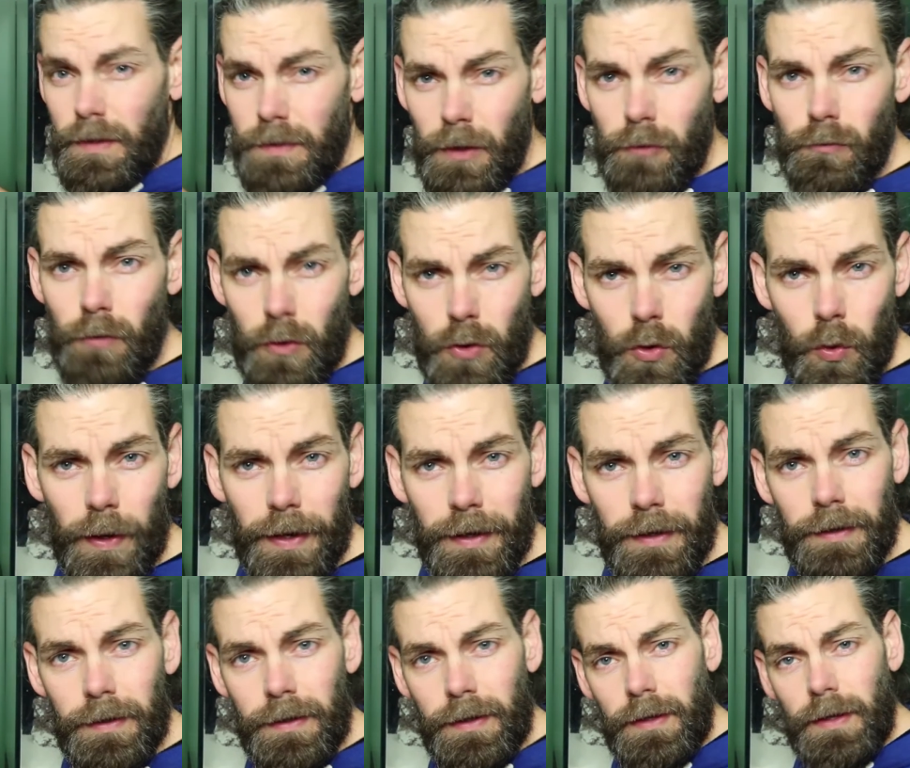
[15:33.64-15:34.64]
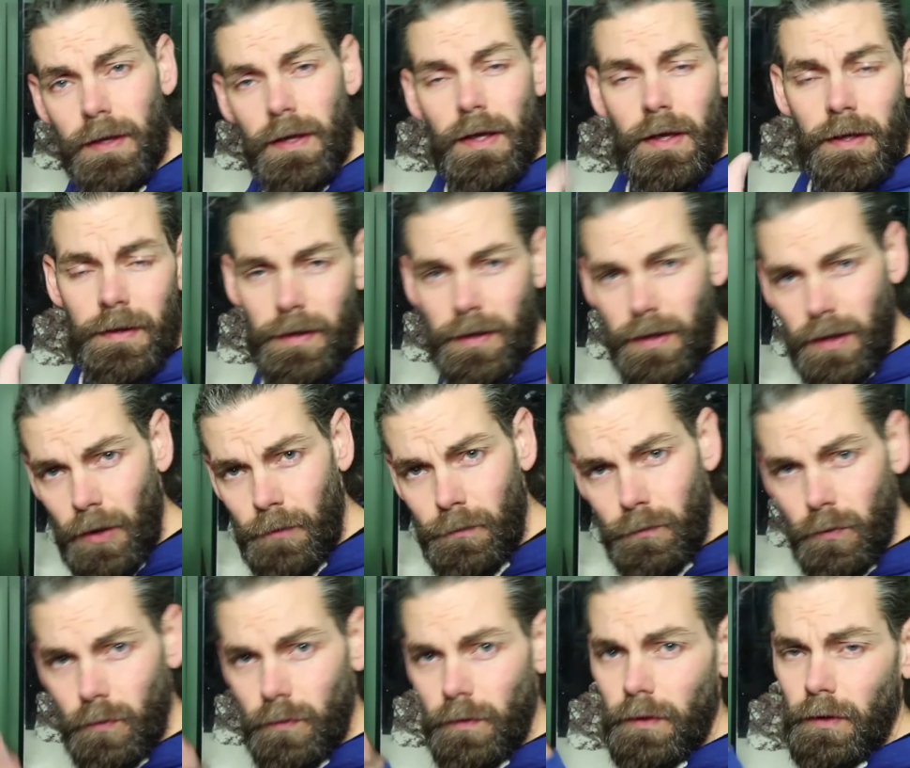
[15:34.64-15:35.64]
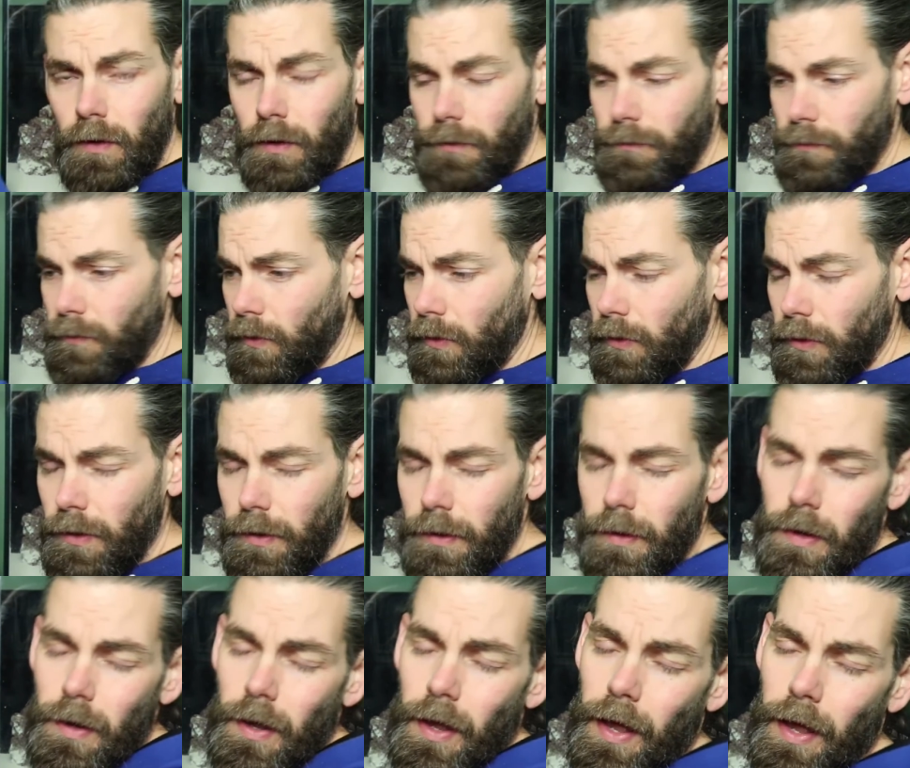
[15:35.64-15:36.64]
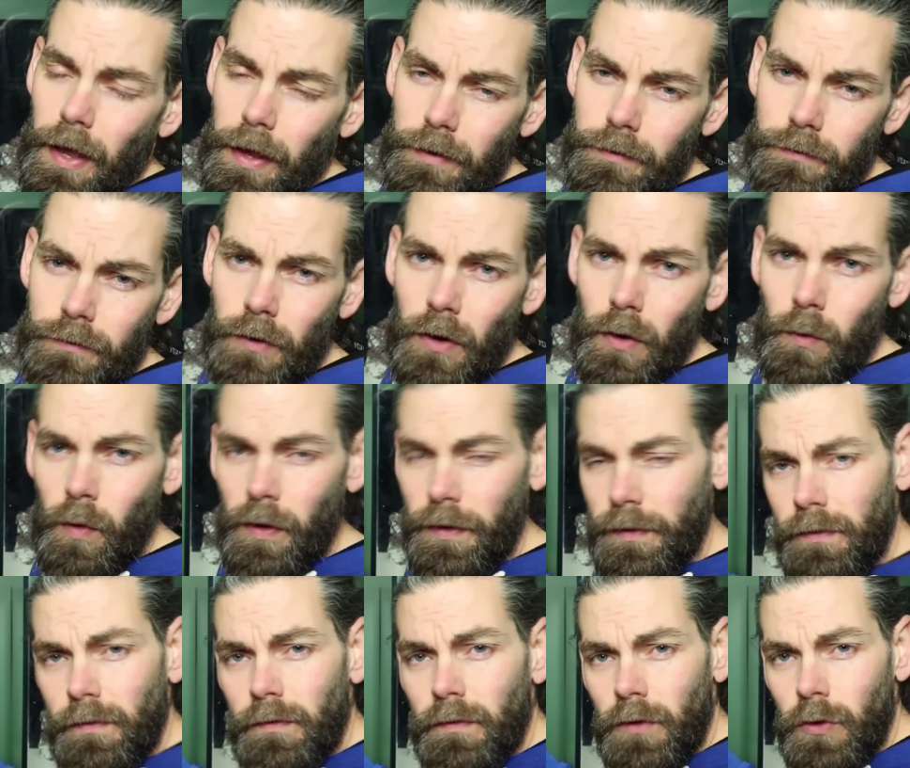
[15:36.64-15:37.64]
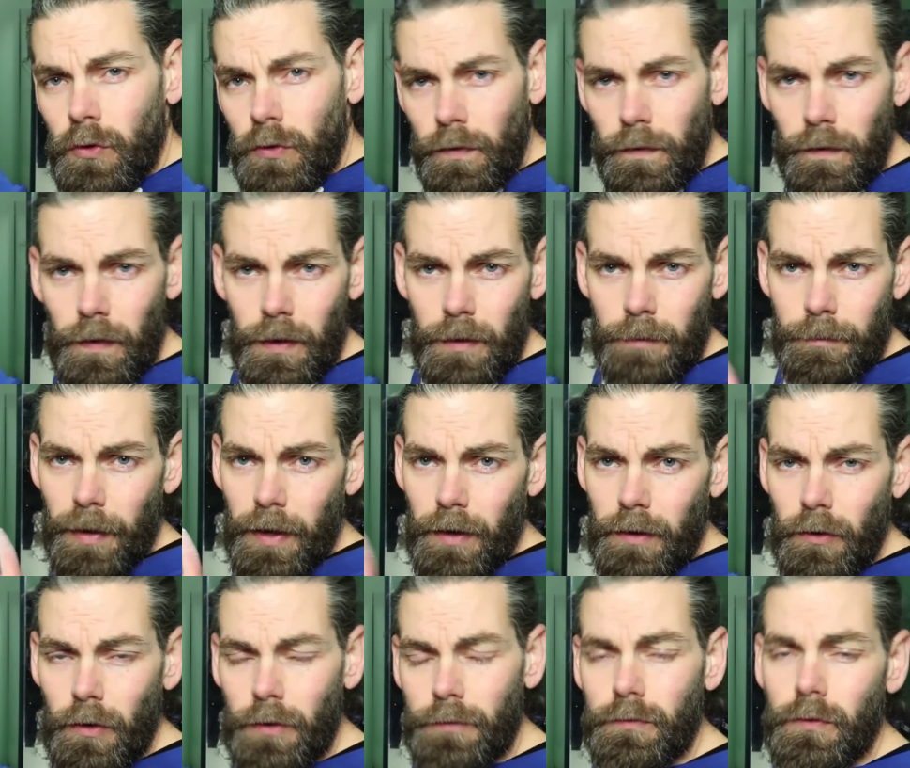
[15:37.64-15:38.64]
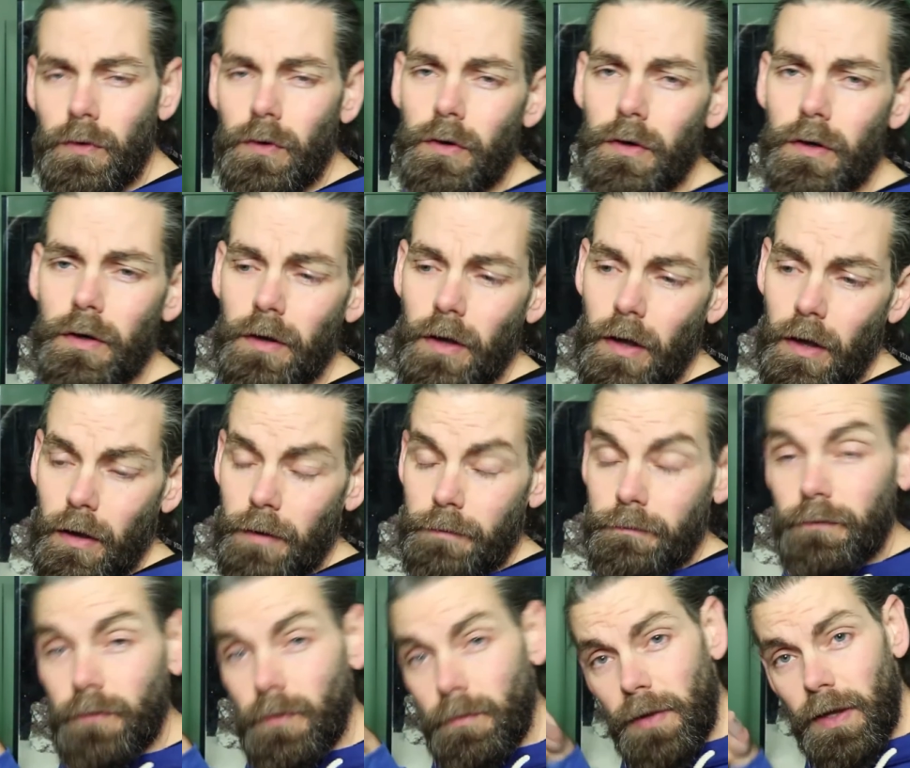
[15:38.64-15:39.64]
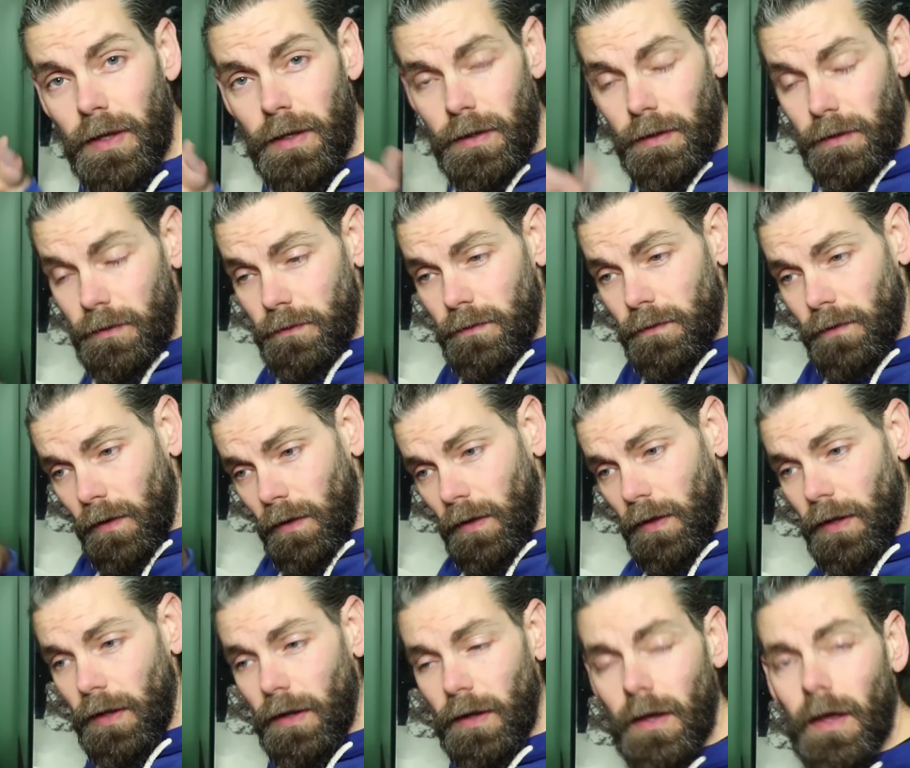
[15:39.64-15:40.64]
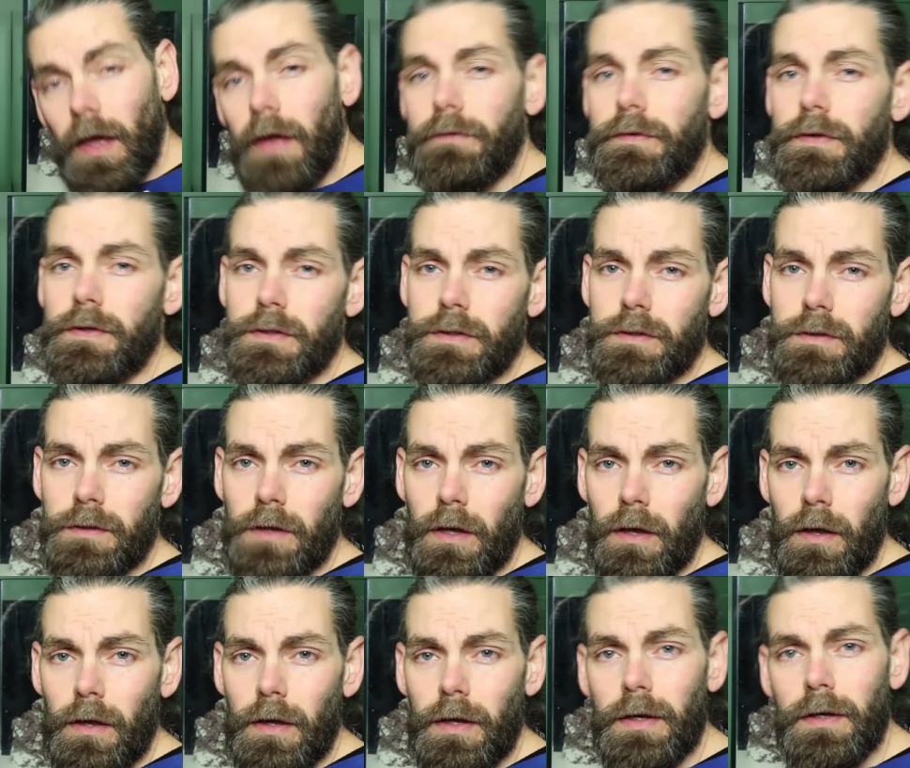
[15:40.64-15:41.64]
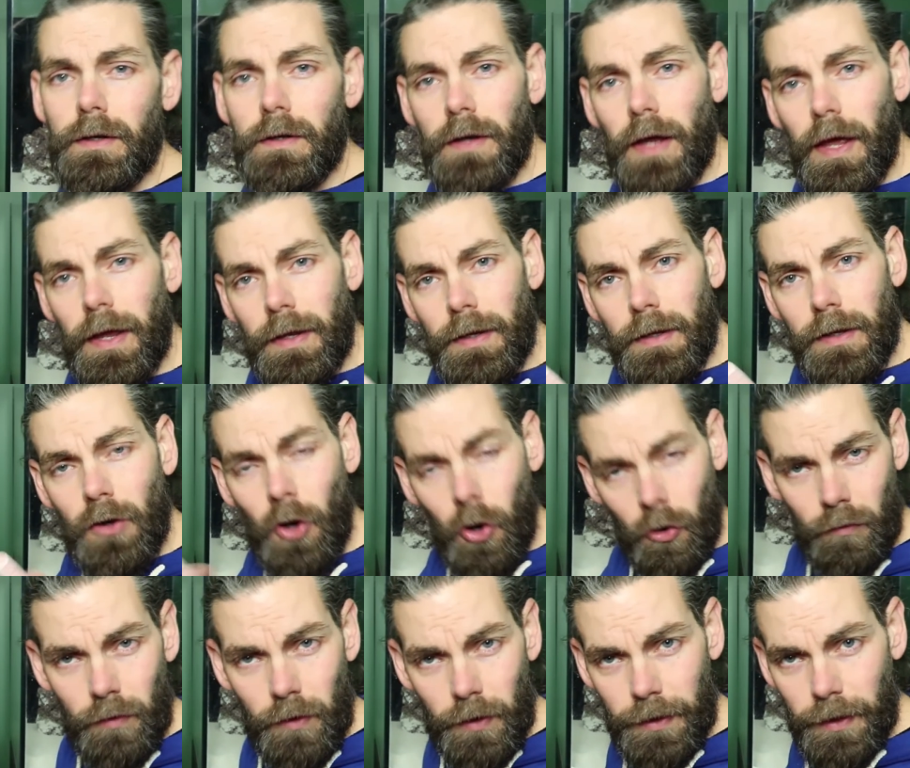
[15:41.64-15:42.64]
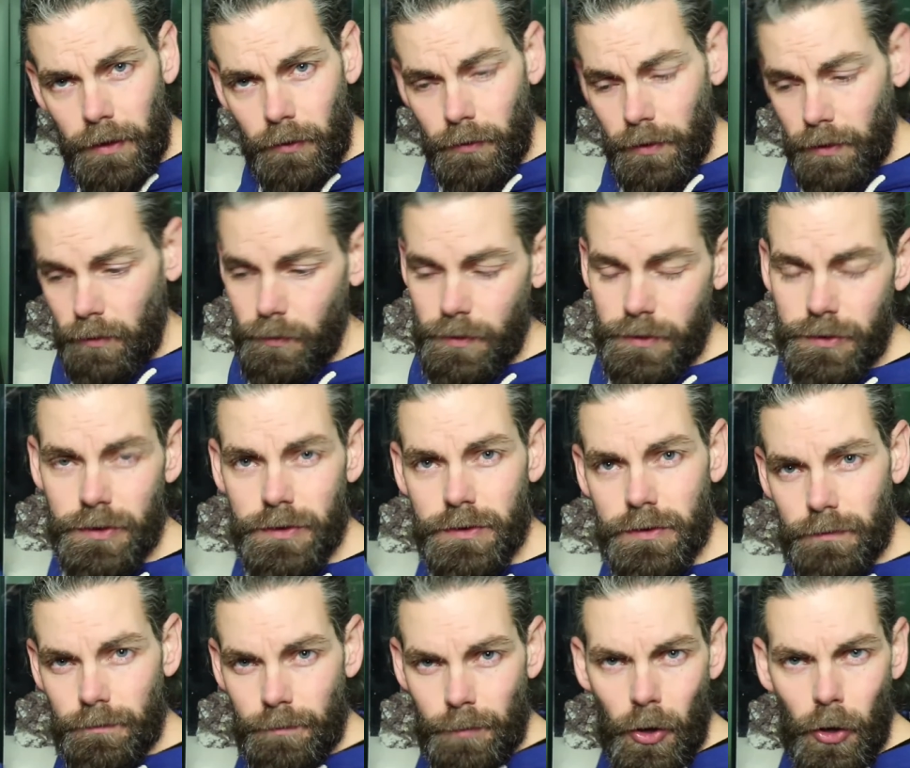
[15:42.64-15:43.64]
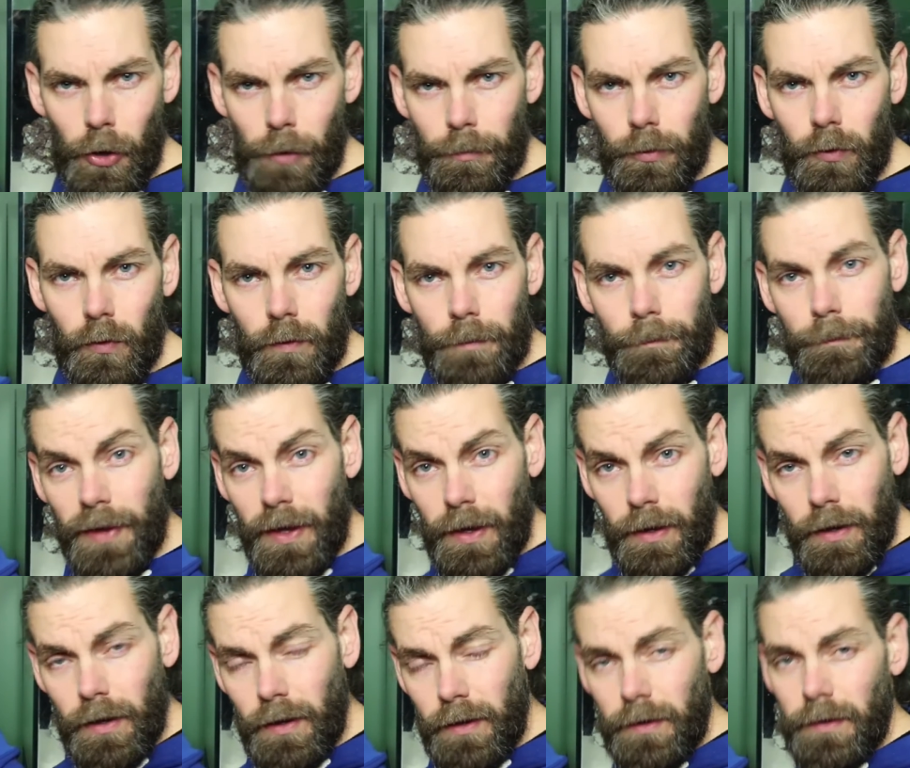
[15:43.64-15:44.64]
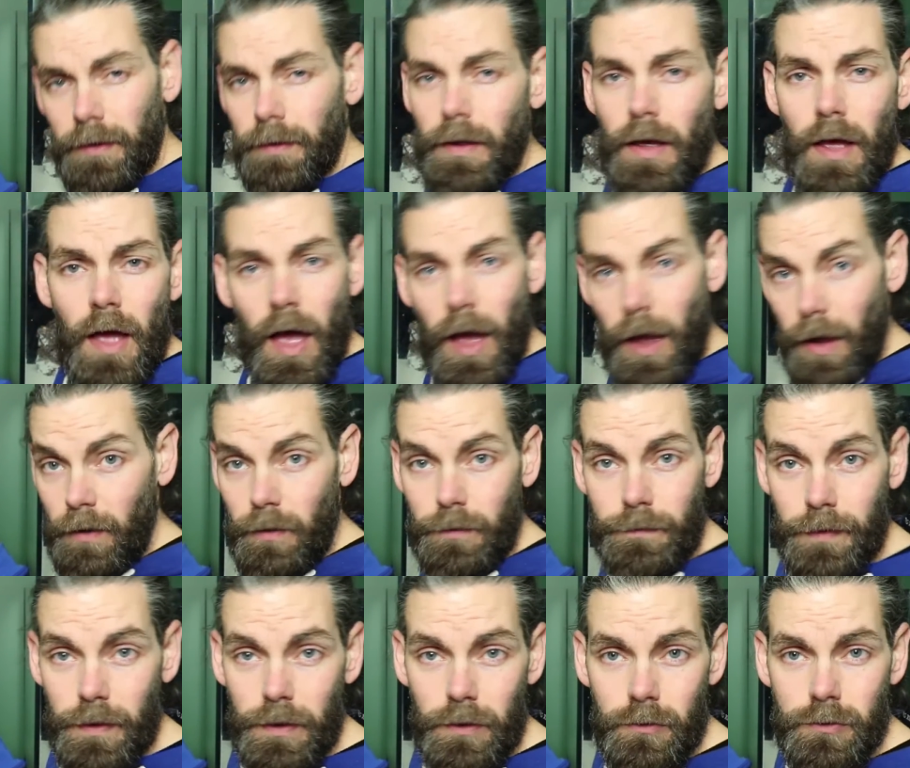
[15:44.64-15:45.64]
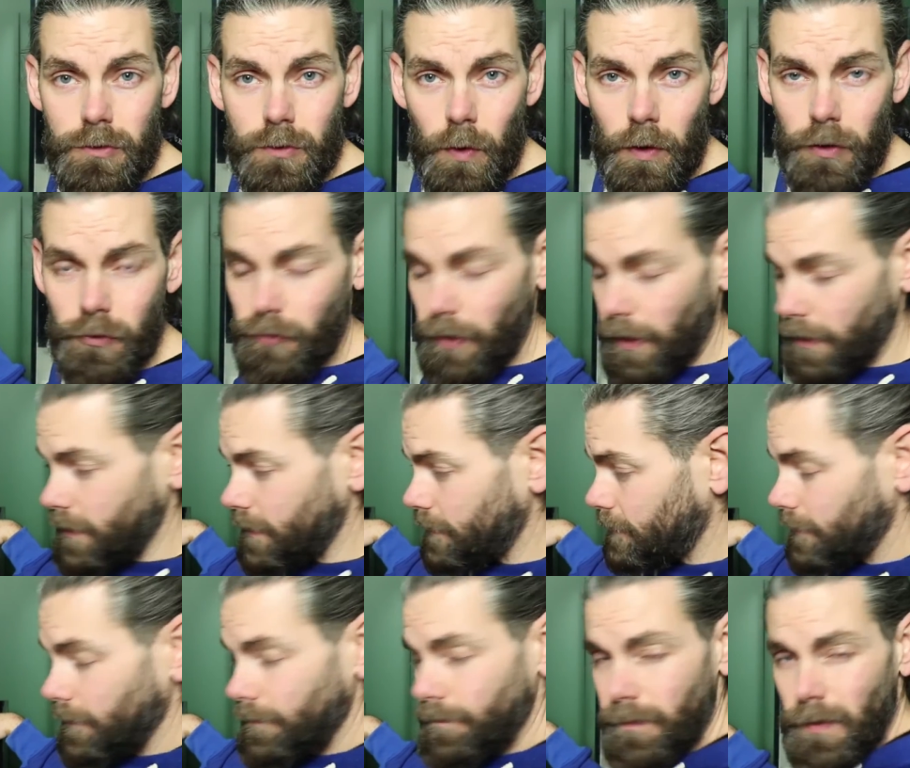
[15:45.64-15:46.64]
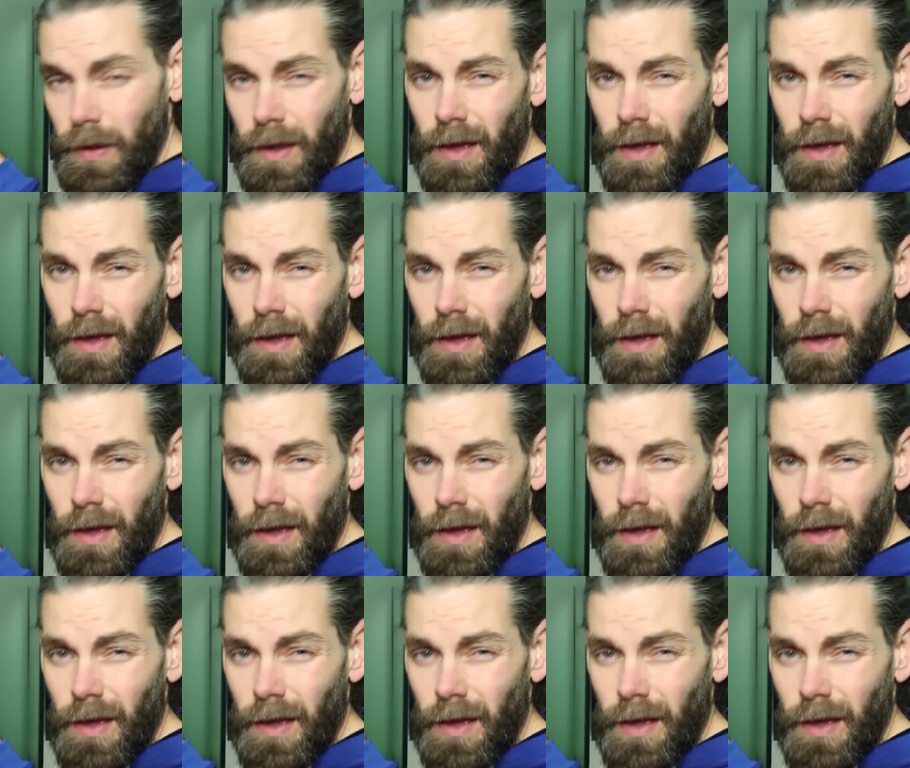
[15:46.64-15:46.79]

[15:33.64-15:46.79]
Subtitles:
They grow quickly, they cover all the live rock, and one good thing about live rock for me is that it covers in a coralline algae, which is a purple and pink colour, and I think it looks quite attractive.